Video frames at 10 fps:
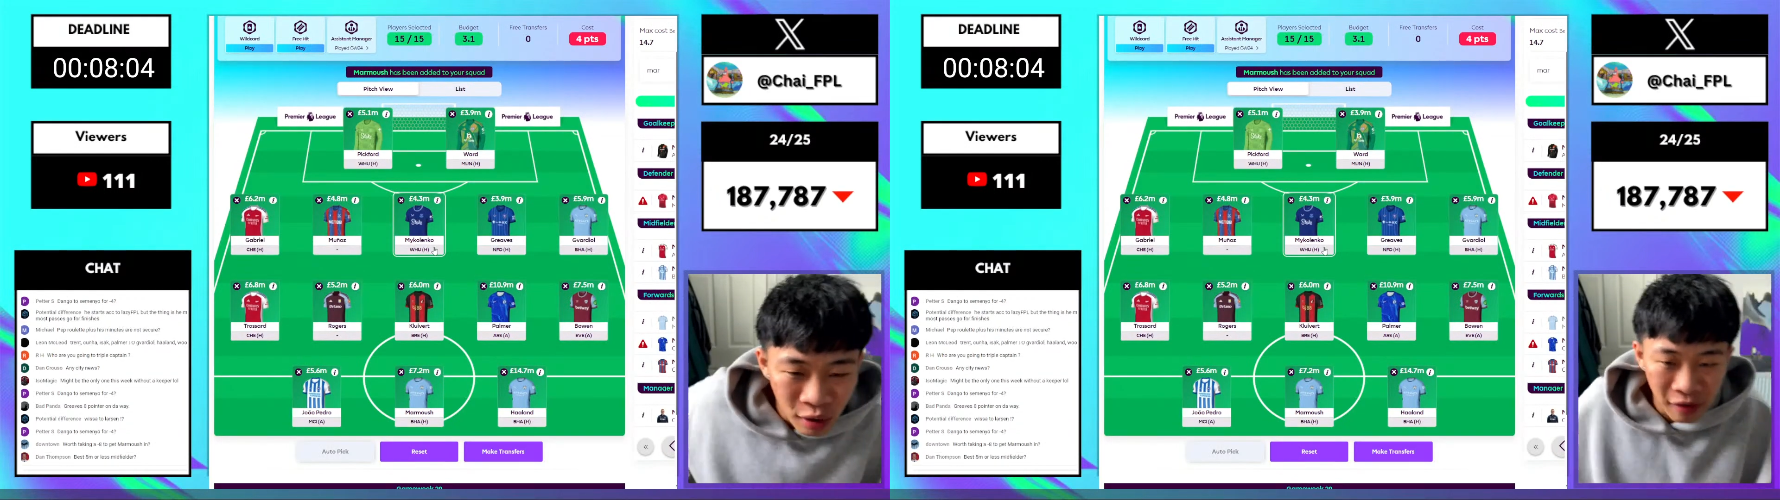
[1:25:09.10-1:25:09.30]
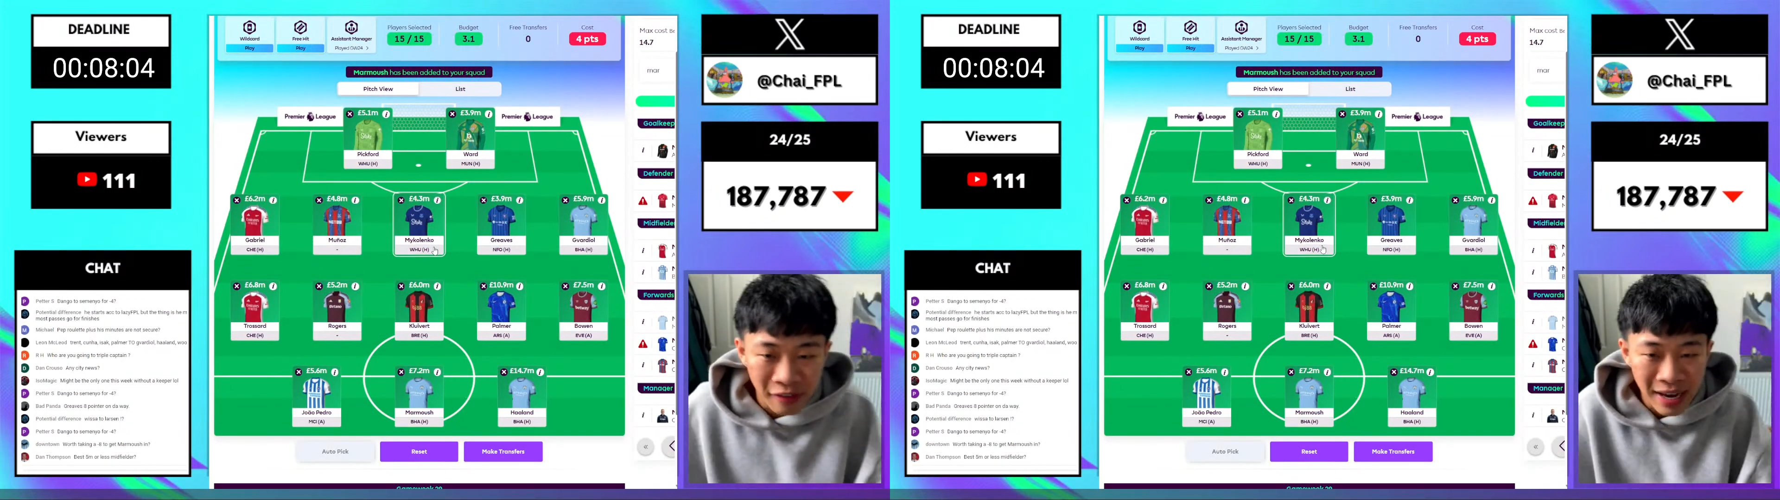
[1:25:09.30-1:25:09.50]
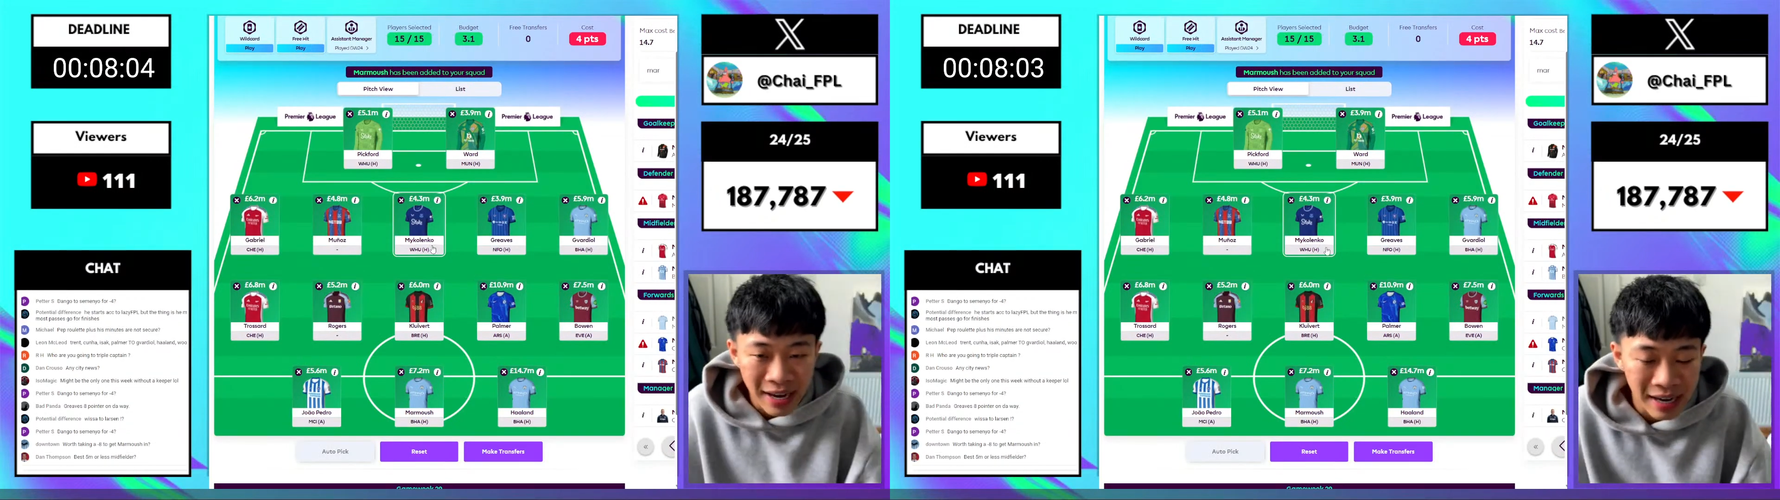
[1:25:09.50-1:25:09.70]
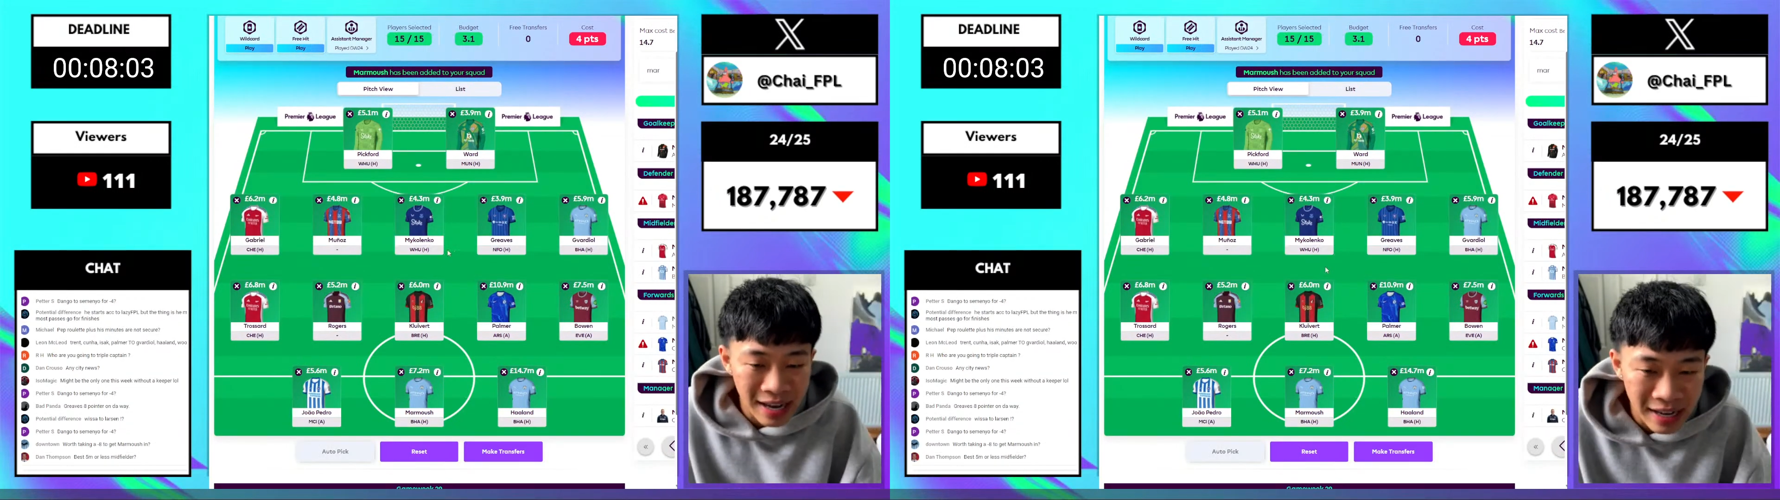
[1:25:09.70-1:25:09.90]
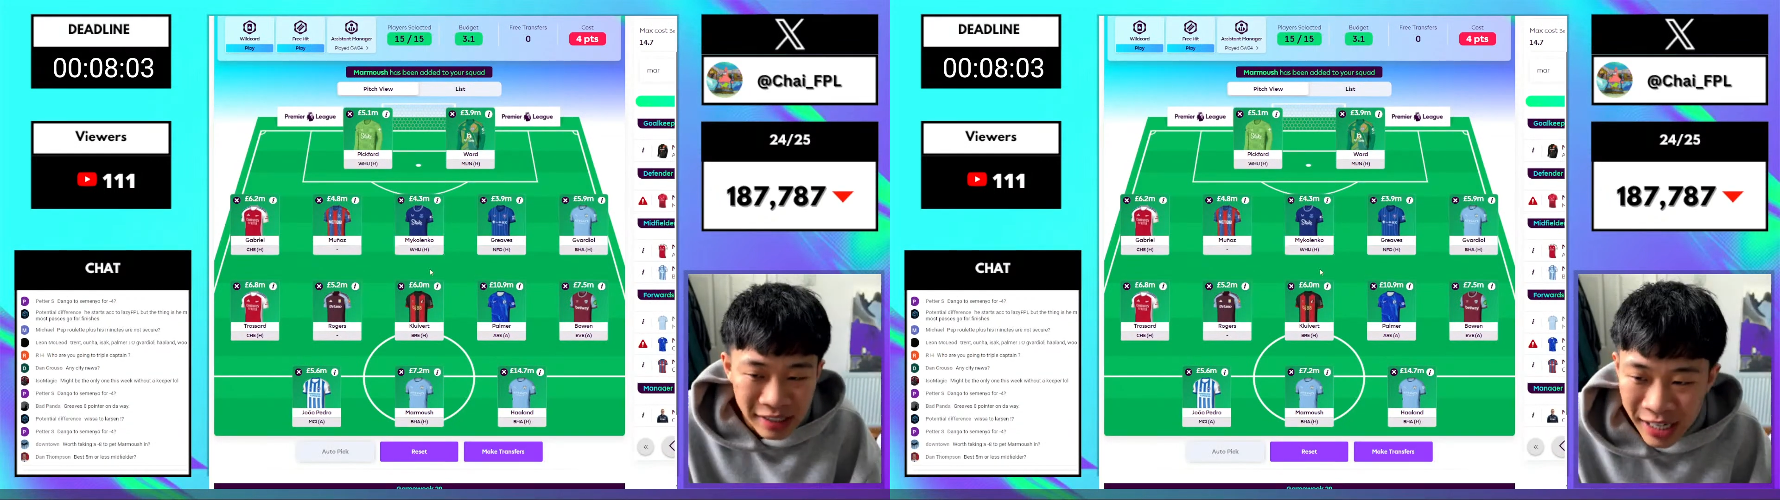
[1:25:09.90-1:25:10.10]
you've taken a
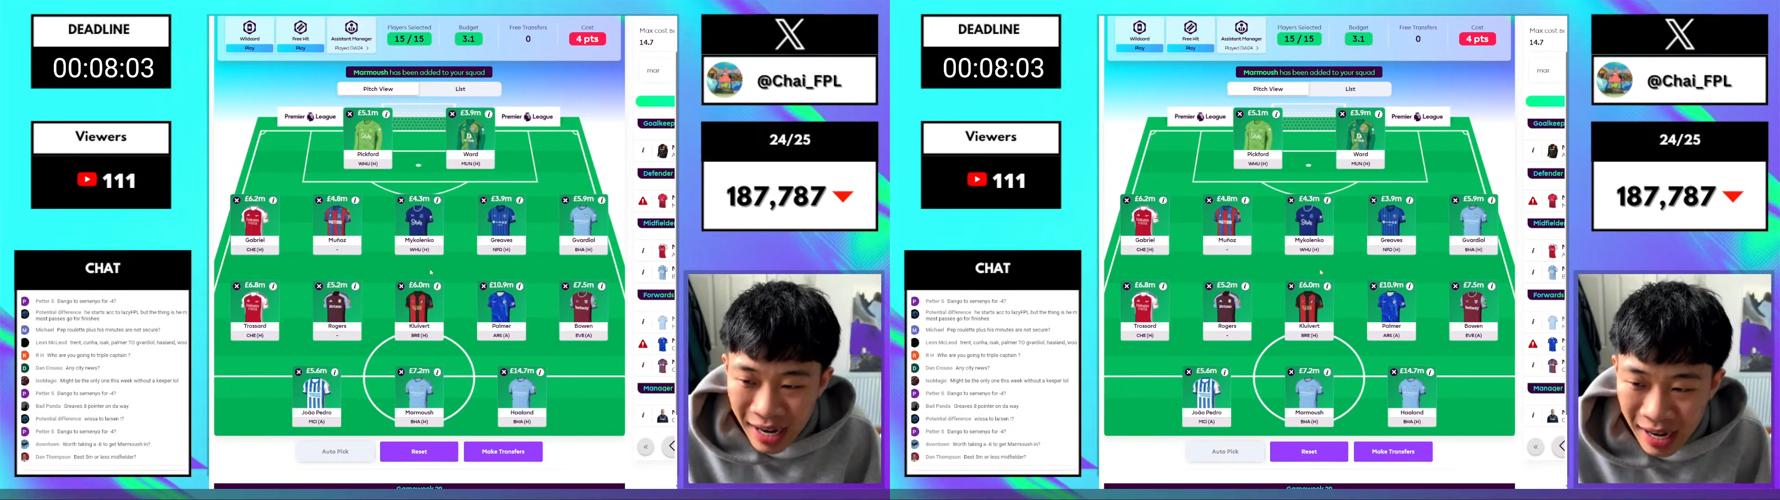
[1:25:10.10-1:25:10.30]
hit in chat,